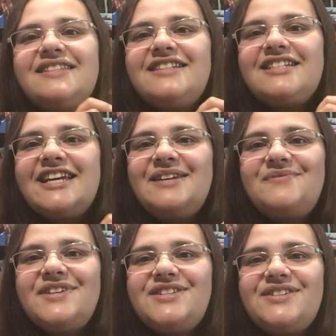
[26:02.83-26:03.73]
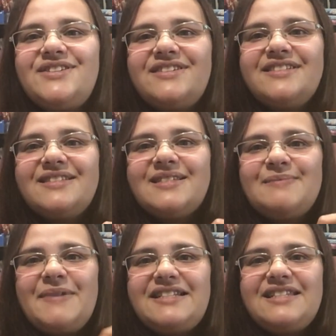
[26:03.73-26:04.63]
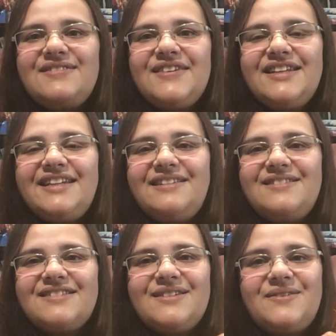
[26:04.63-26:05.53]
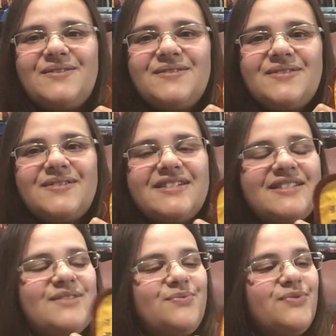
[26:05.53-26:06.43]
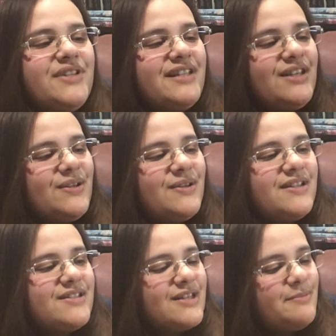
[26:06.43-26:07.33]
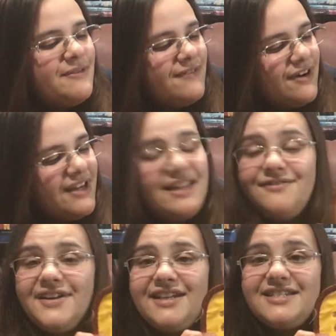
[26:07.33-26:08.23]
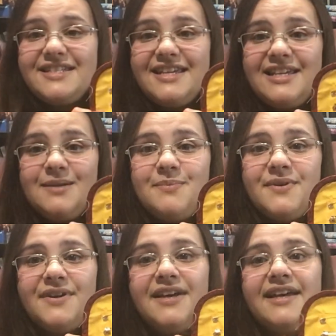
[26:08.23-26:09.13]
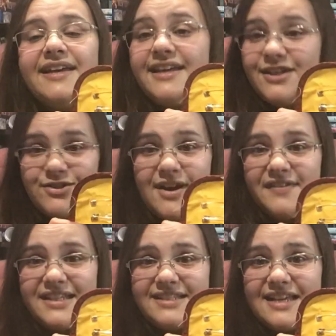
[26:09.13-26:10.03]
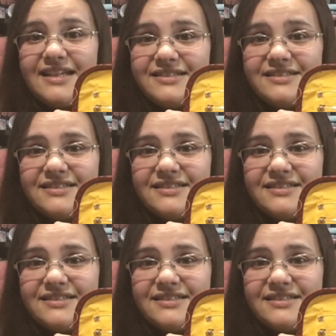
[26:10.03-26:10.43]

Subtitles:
and tape measure and spaces for your needles and all sorts. It's really cute. It's going to be very convenient to keep in a traveling set.